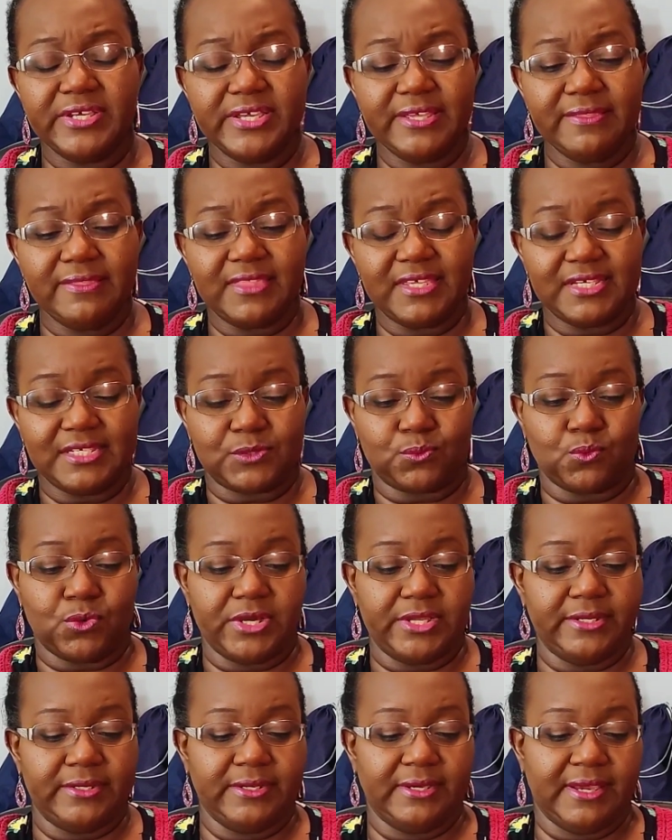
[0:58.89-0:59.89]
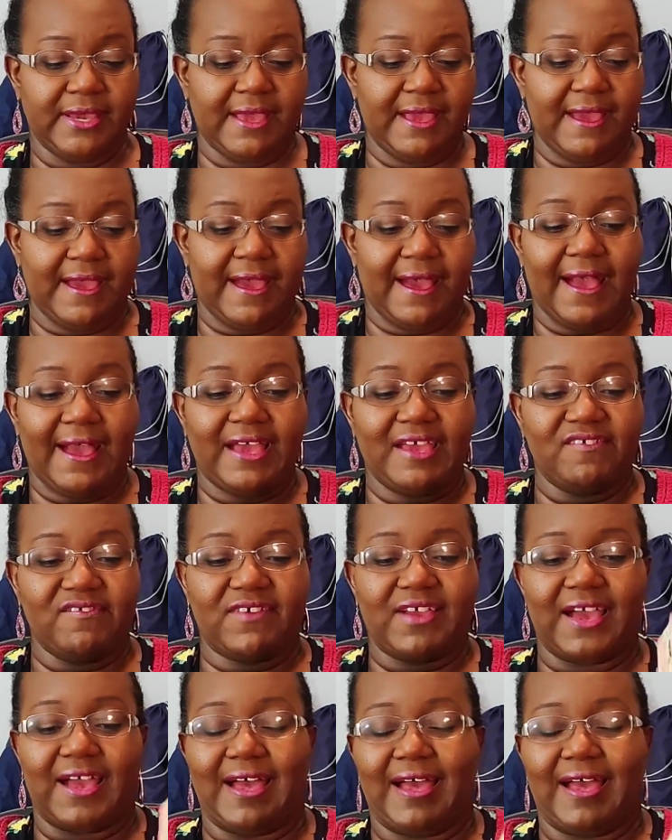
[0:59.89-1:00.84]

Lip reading: in this one, I've